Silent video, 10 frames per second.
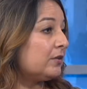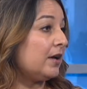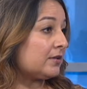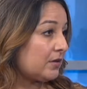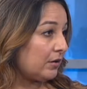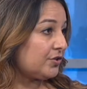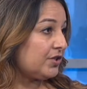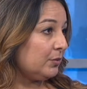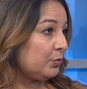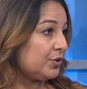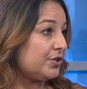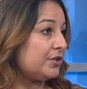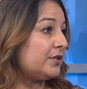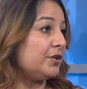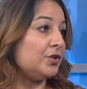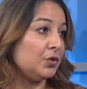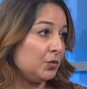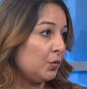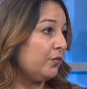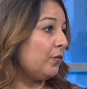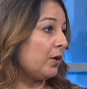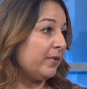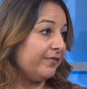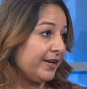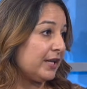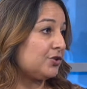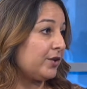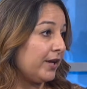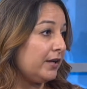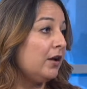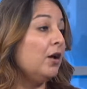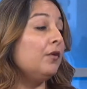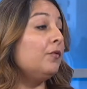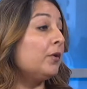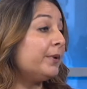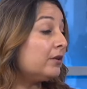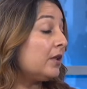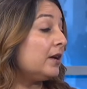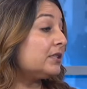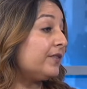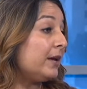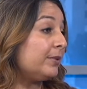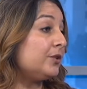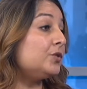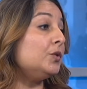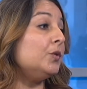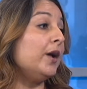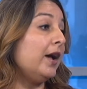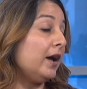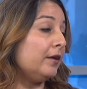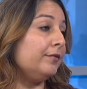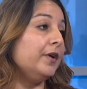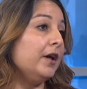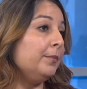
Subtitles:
class scholarship, which is a new form of financial aid for middle class families who have